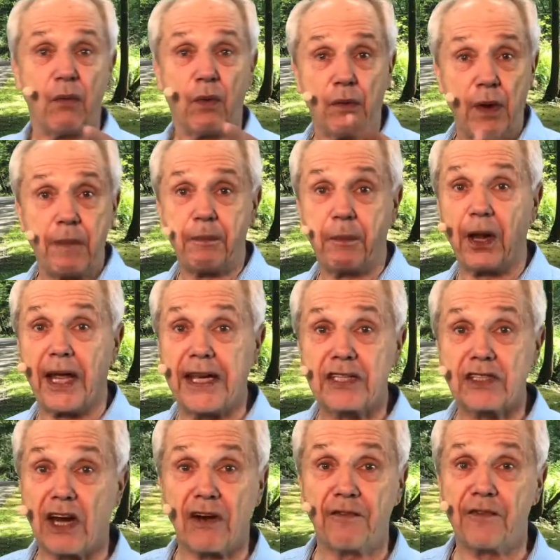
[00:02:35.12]
when we
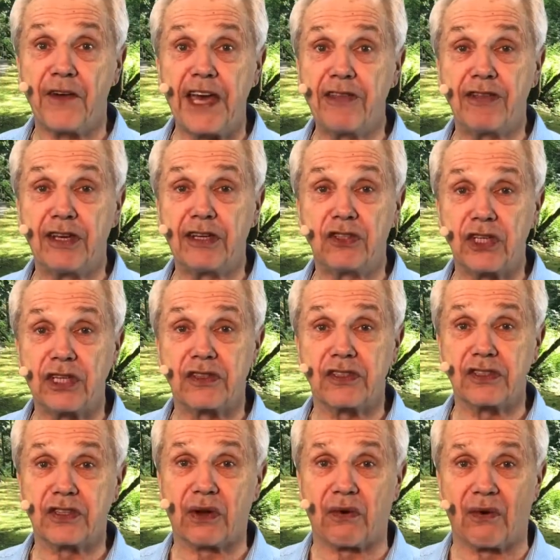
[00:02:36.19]
place our faith in
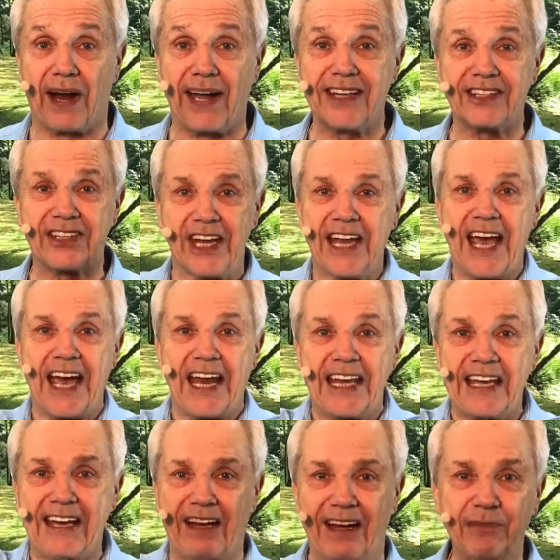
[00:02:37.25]
Jesus Christ and He
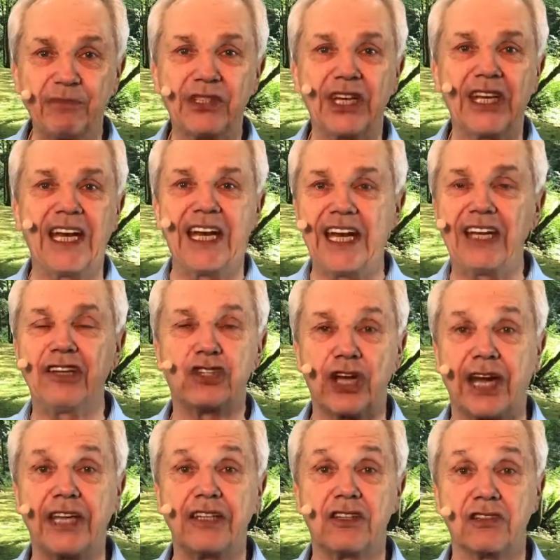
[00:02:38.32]
comes in and He
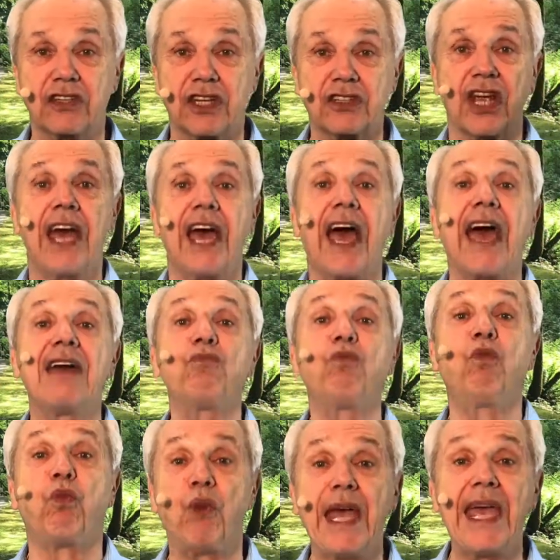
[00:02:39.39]
changes us
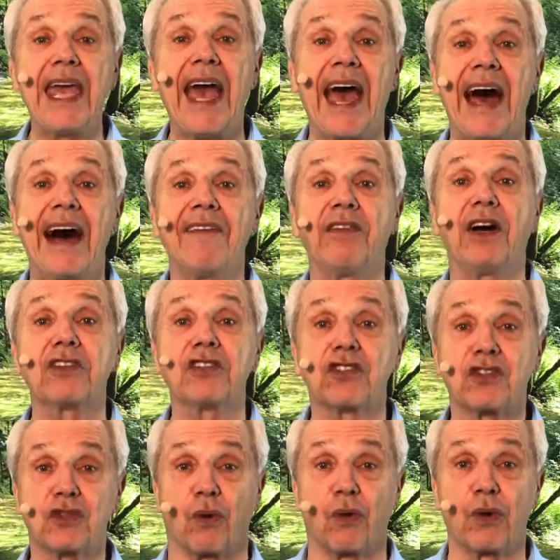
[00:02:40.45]
and we have a
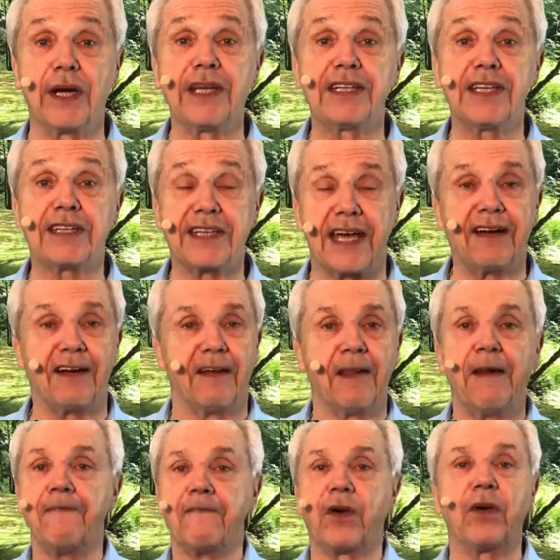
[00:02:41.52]
story to tell.
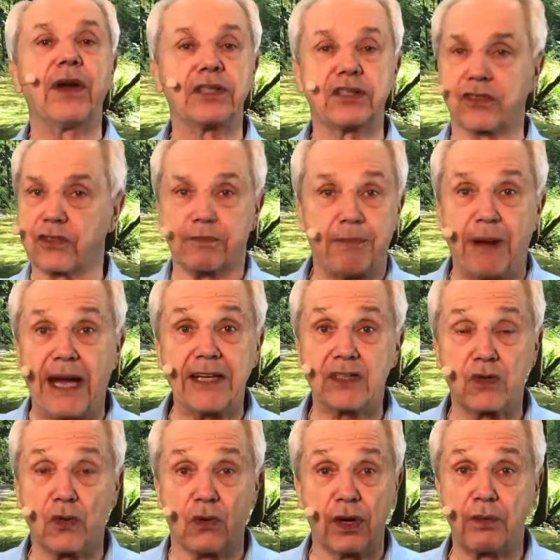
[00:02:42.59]
For instance, my
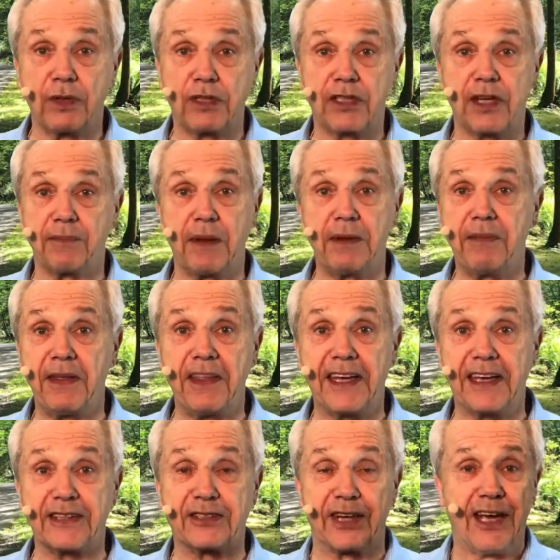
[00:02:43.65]
story would simply be
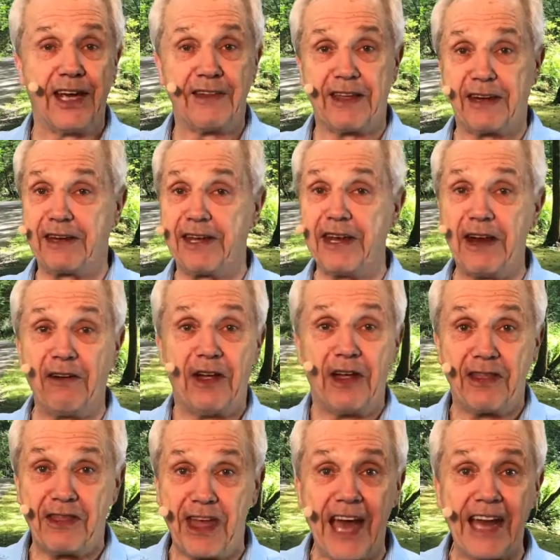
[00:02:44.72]
this that, you know,
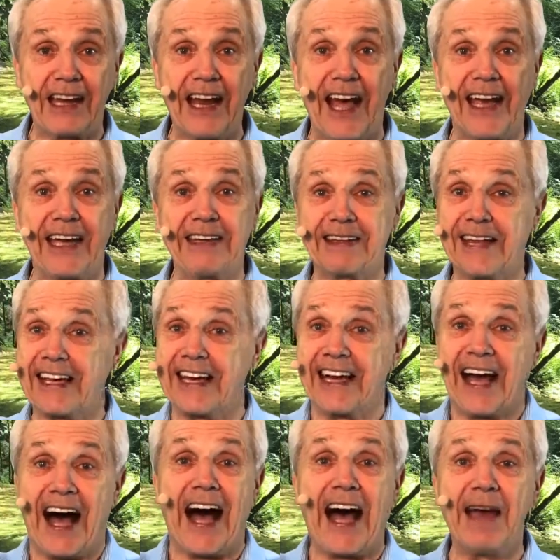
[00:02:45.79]
that night that
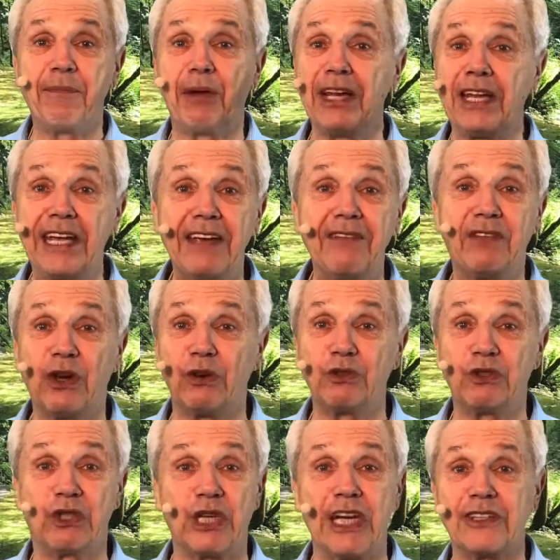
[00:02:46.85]
I believed on
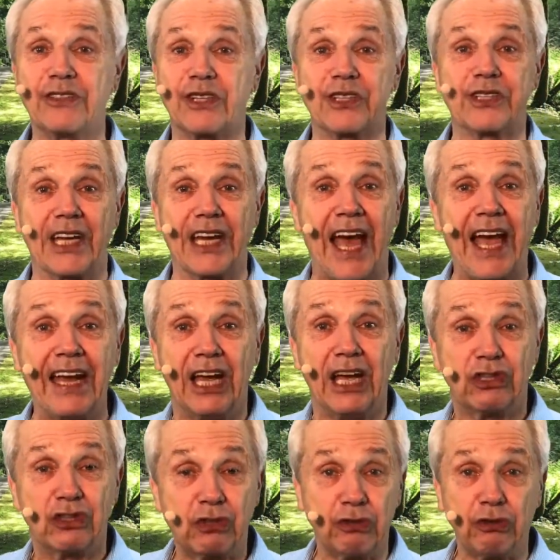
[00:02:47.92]
Jesus and I
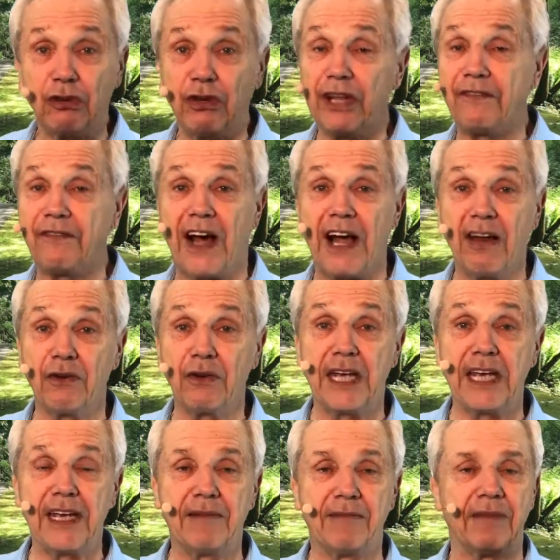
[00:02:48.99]
truly followed
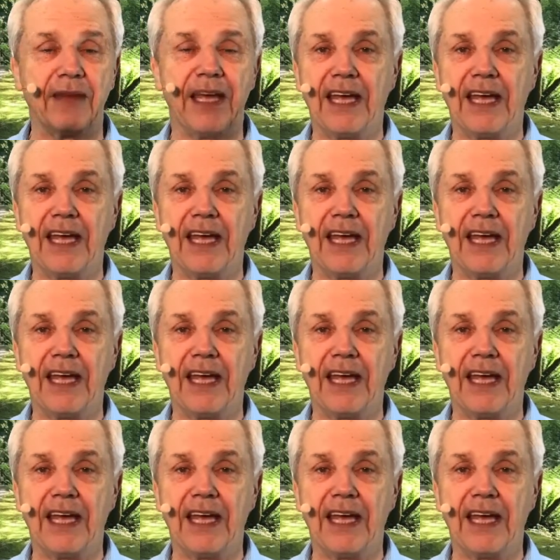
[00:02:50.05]
Him,